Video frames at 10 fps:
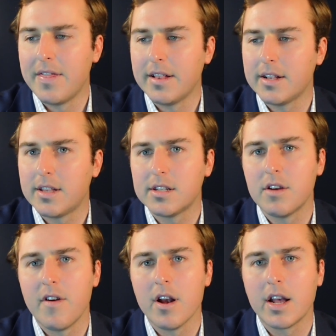That's a
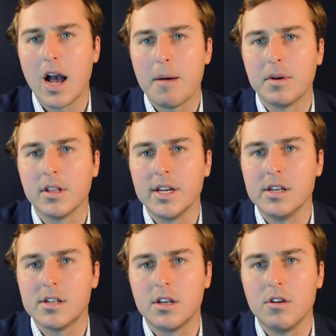very common
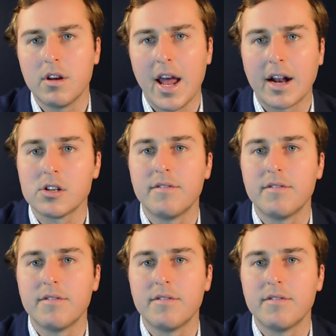lease, and you can actually